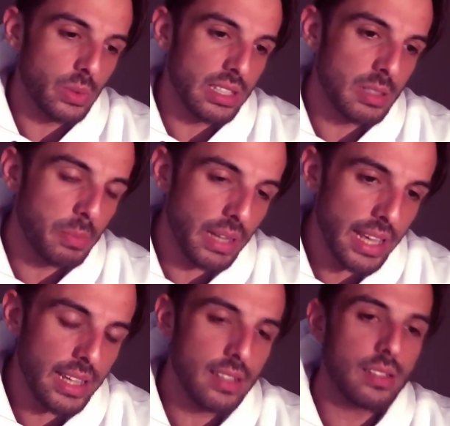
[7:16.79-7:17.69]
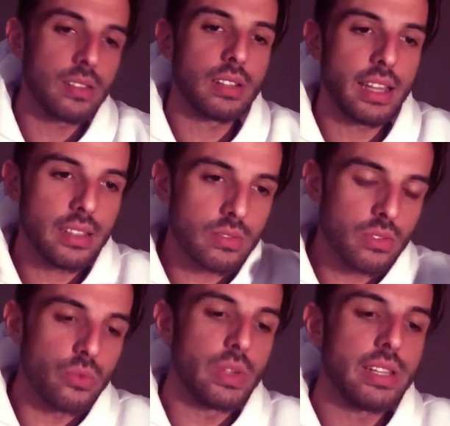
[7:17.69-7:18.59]
explain, like,
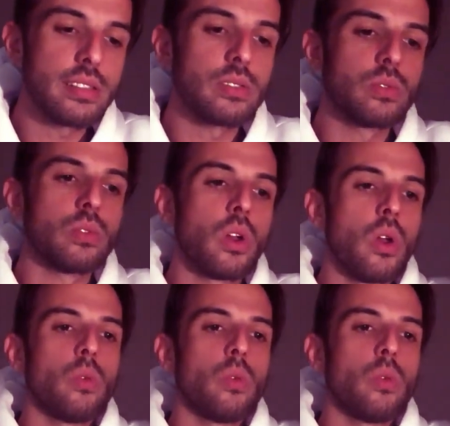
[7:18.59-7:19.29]
reason